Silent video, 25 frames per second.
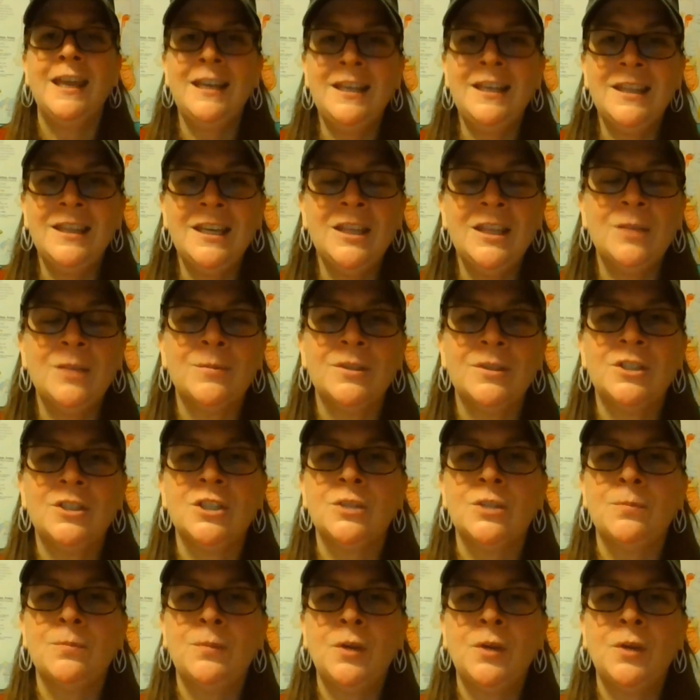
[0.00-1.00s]
Anything that was
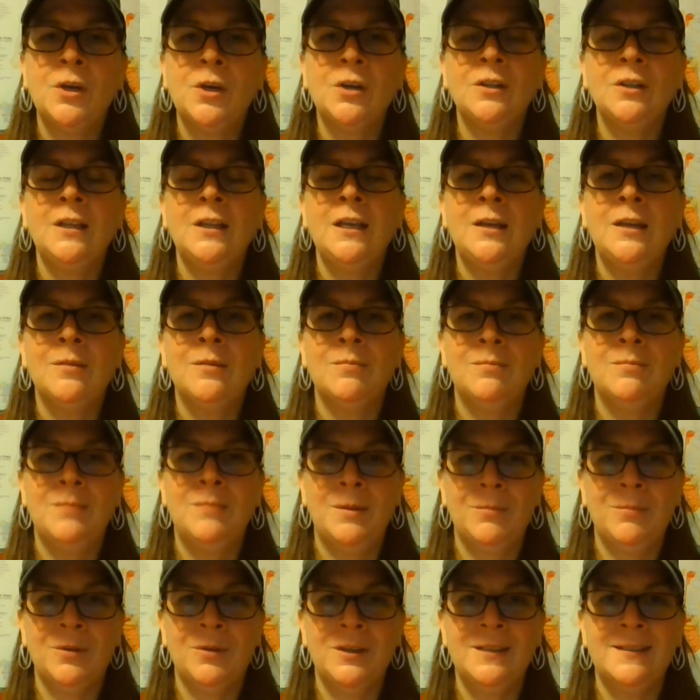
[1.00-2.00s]
just purely
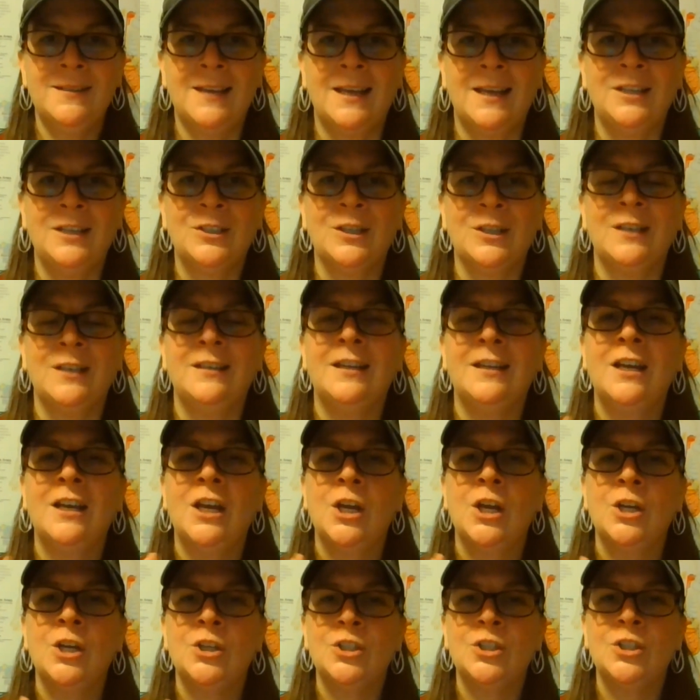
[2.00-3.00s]
memorization,
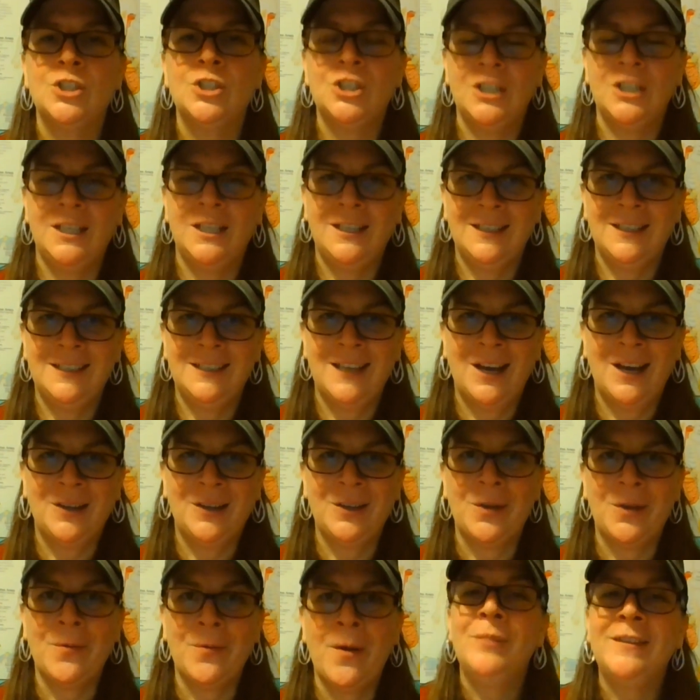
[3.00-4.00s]
she could tell you.